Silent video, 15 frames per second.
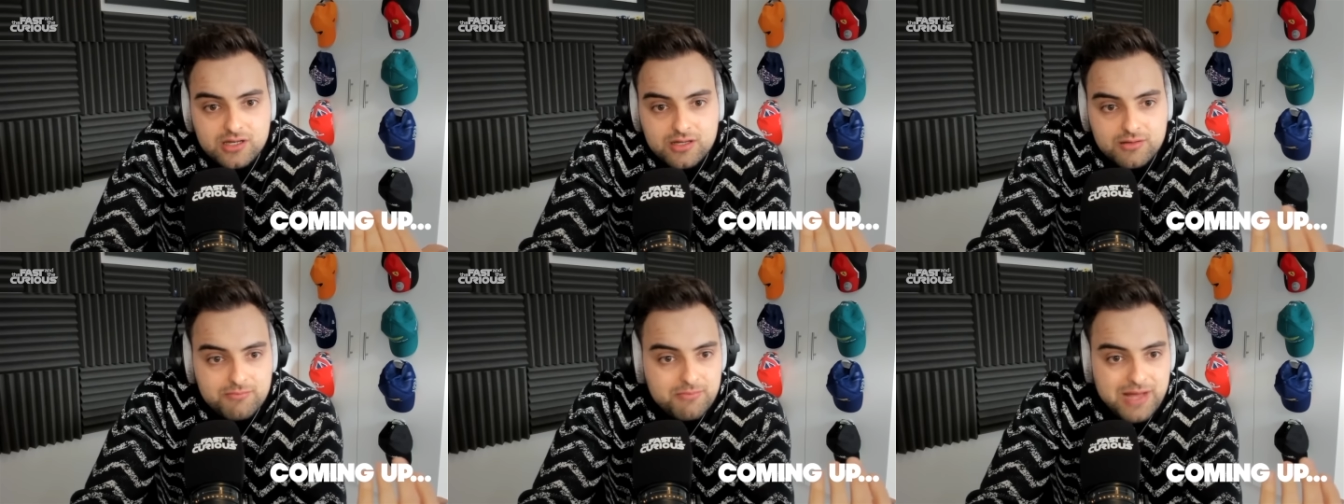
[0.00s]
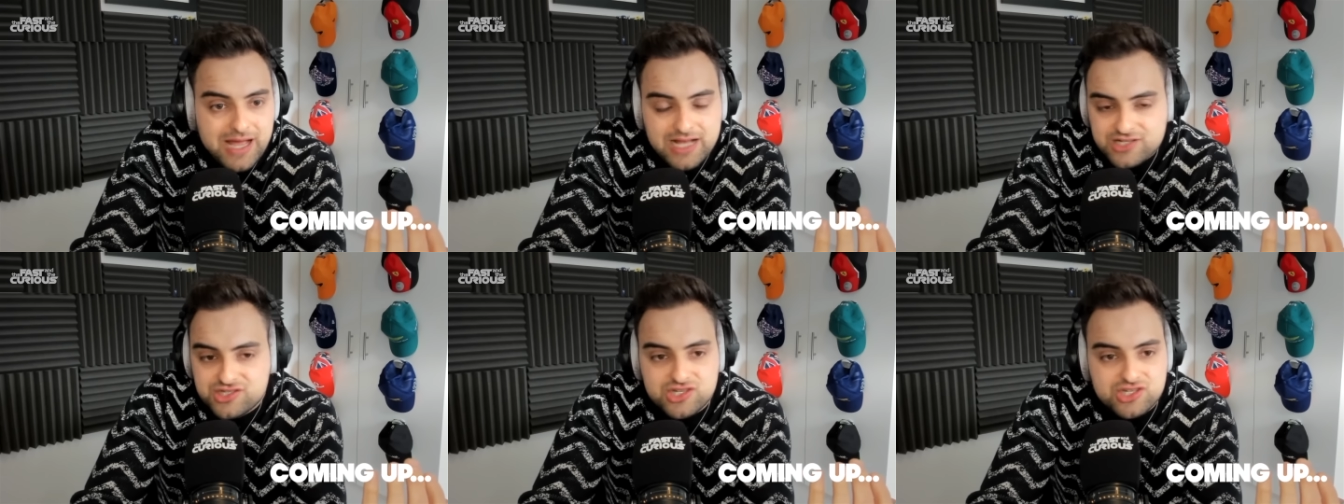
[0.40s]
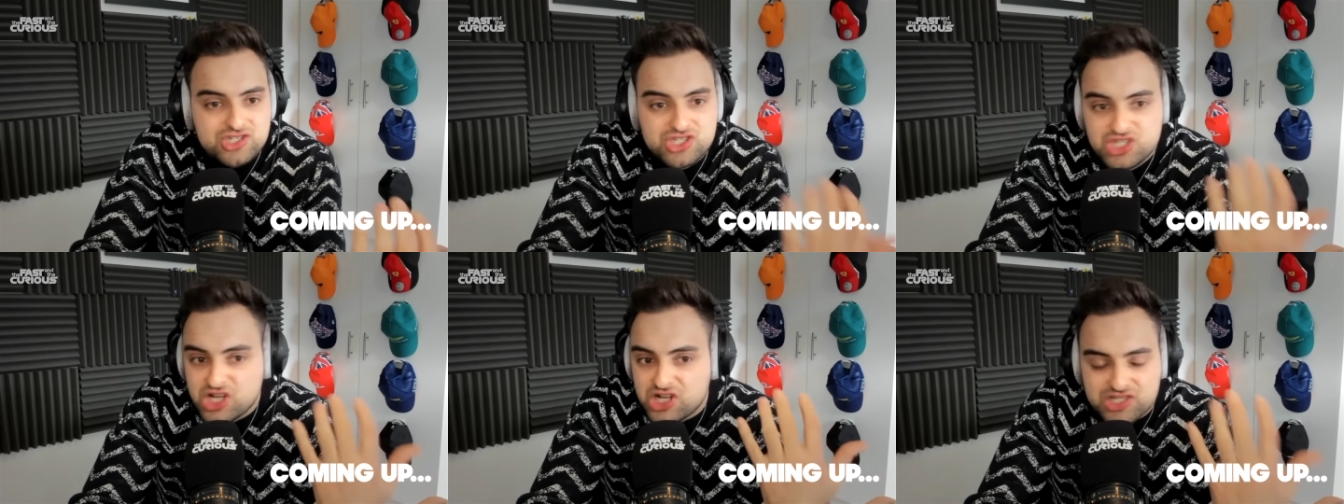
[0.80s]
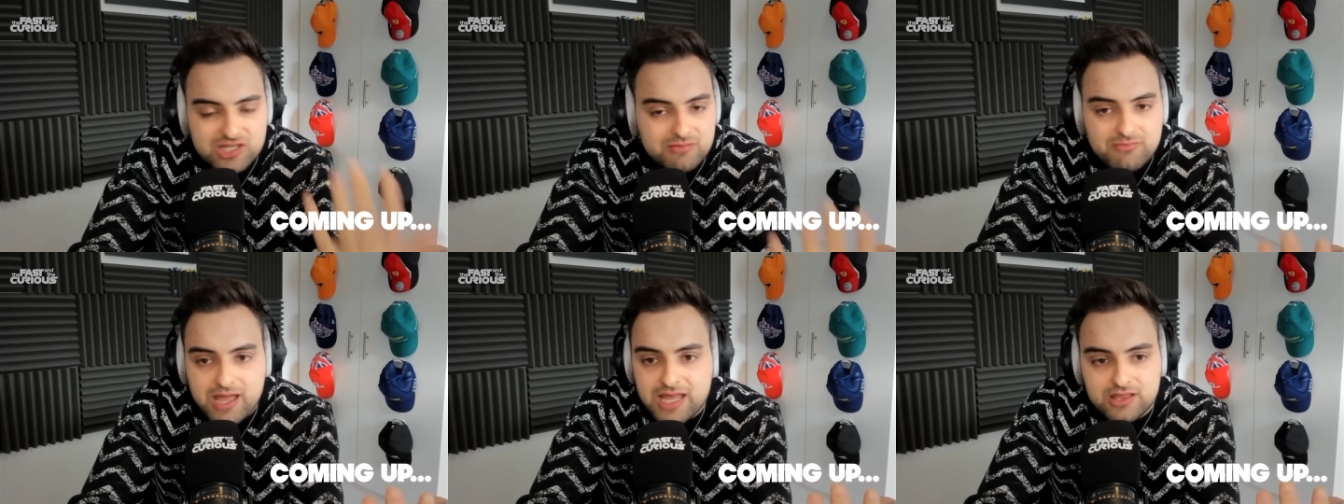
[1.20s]
Max just
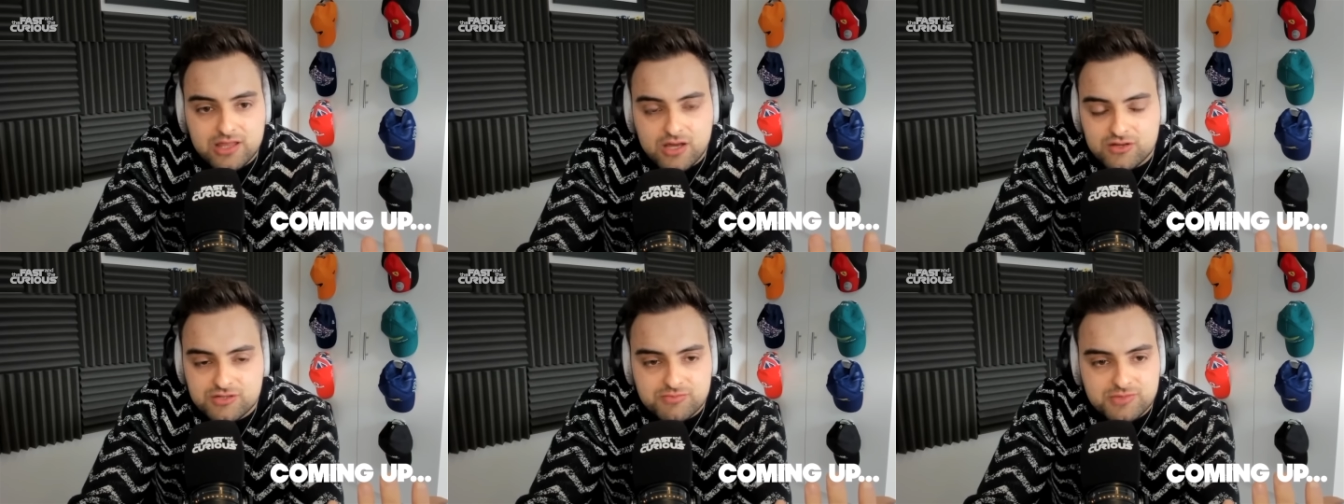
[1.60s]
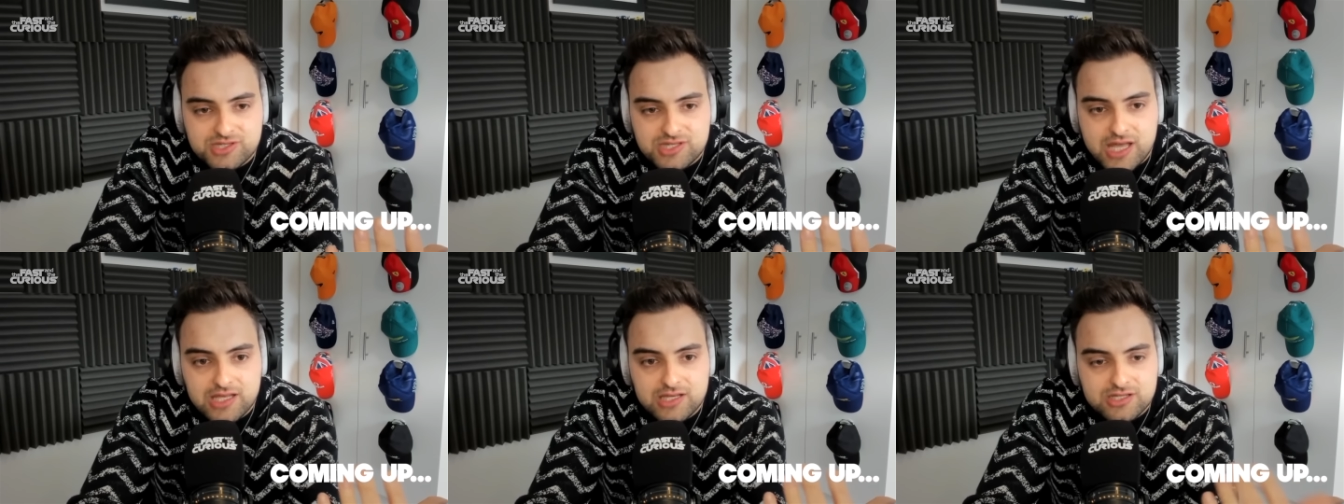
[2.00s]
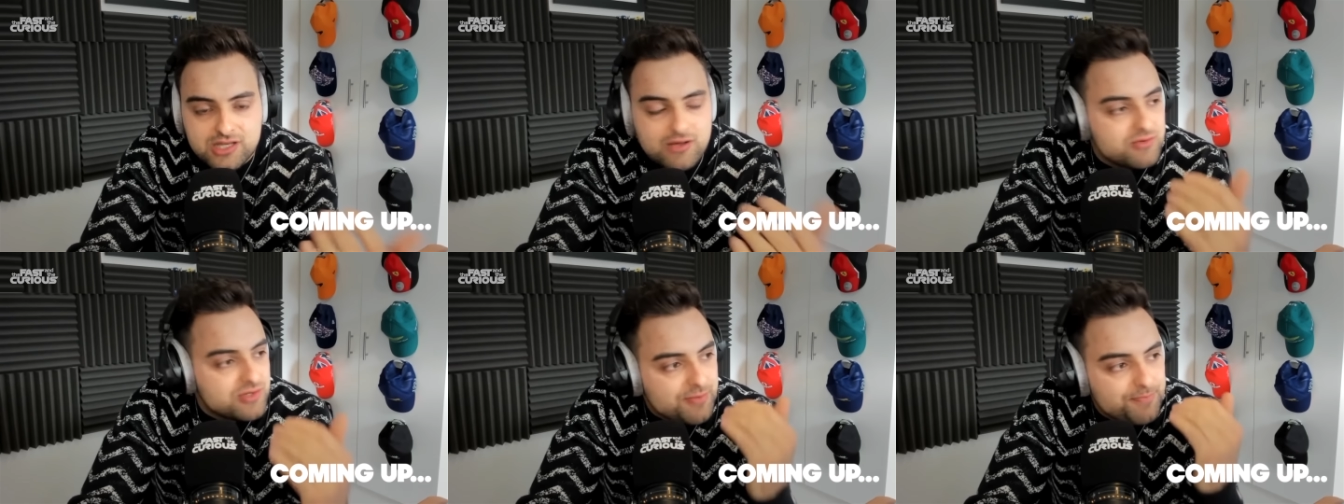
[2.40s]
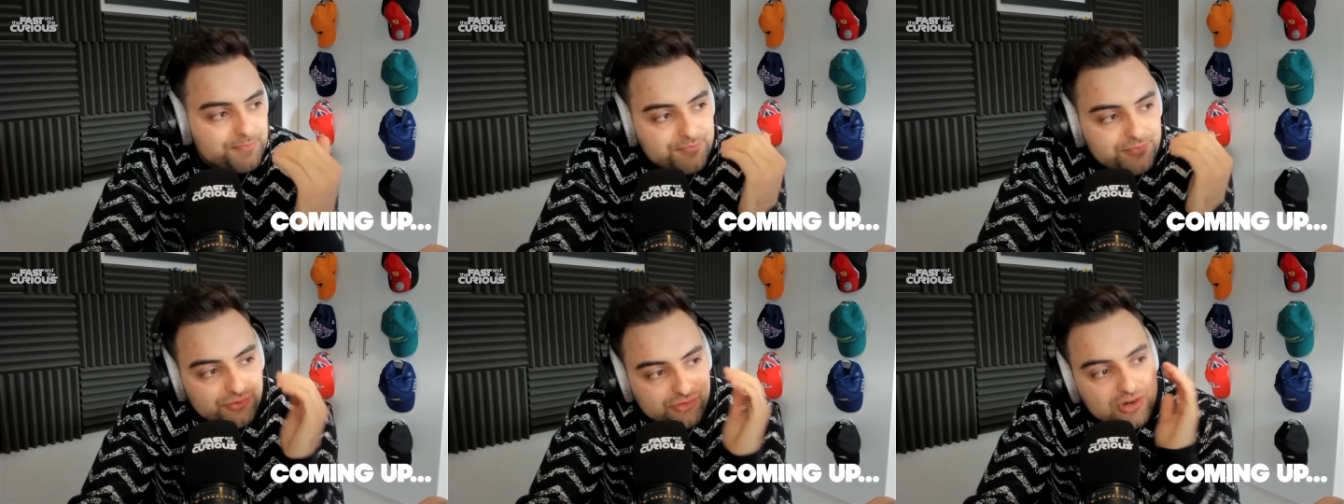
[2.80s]
doesn't make those mistakes. So it was a
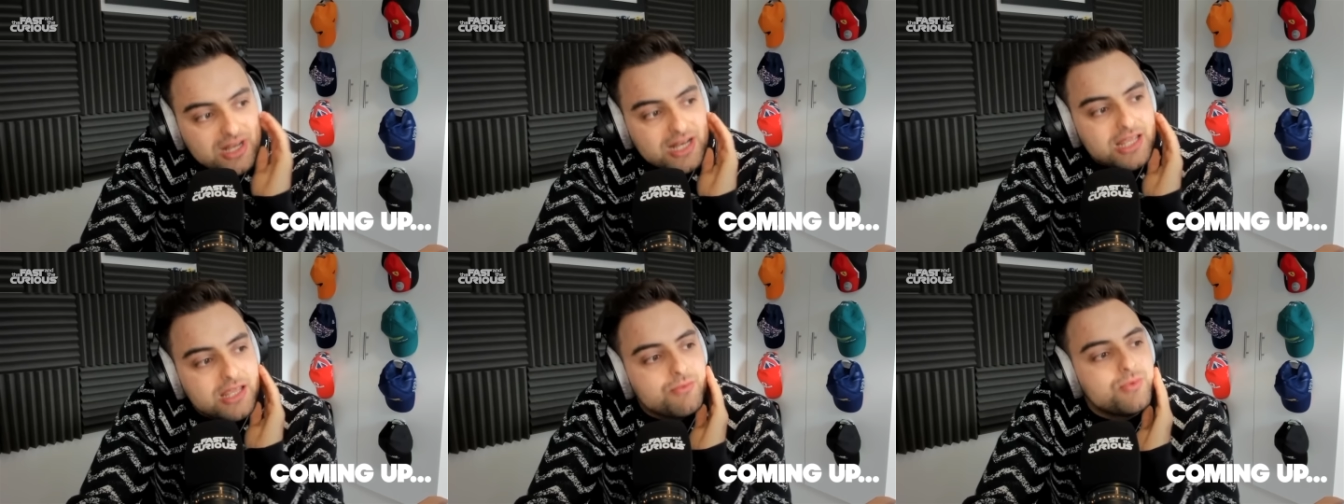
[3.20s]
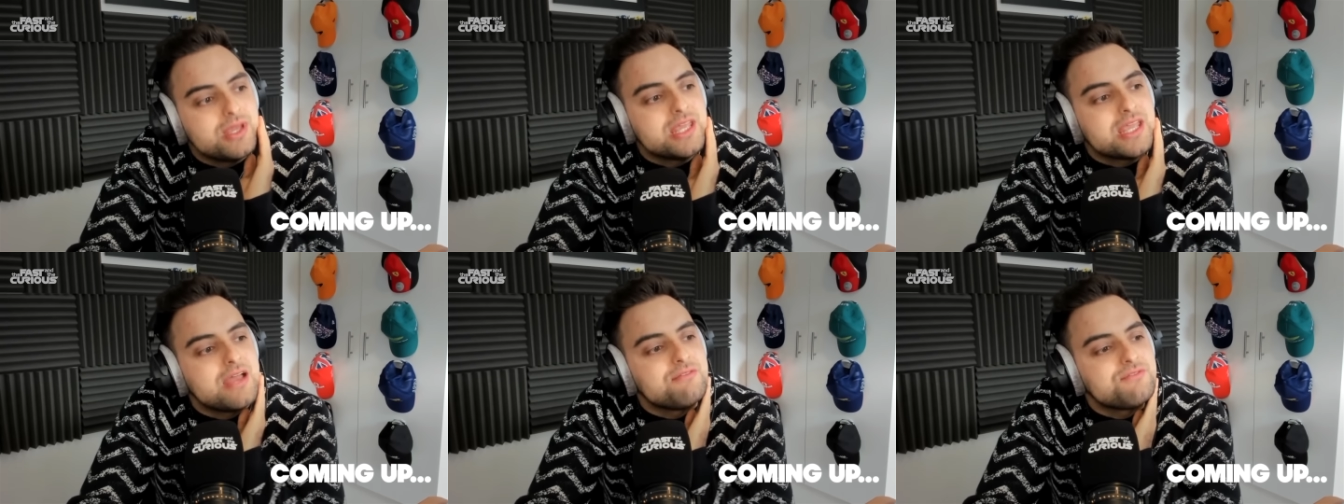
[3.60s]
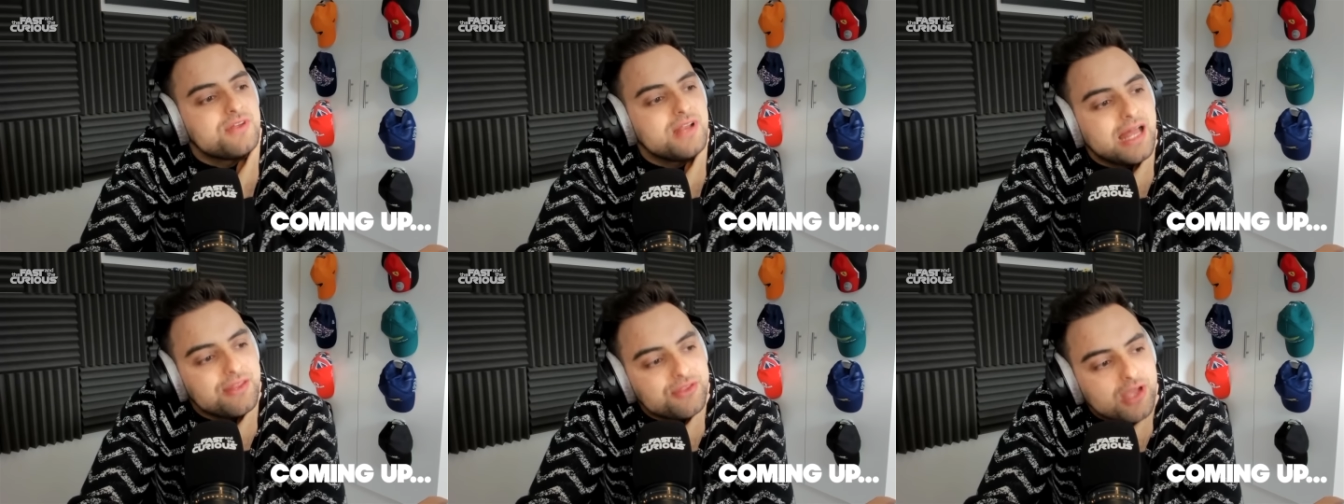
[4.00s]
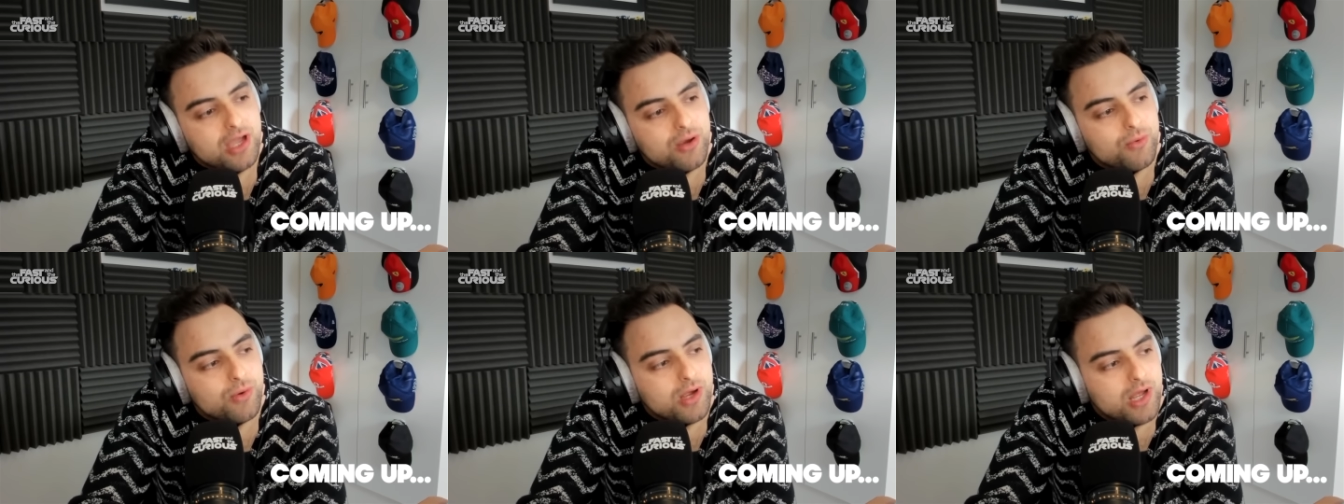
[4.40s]
brilliant weekend for
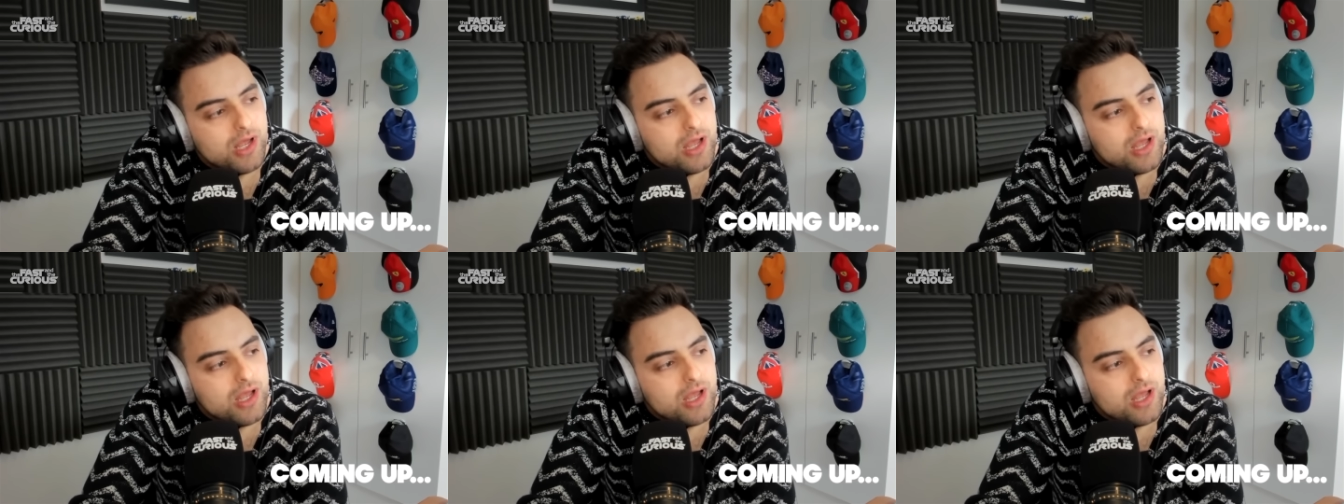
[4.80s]
Lando.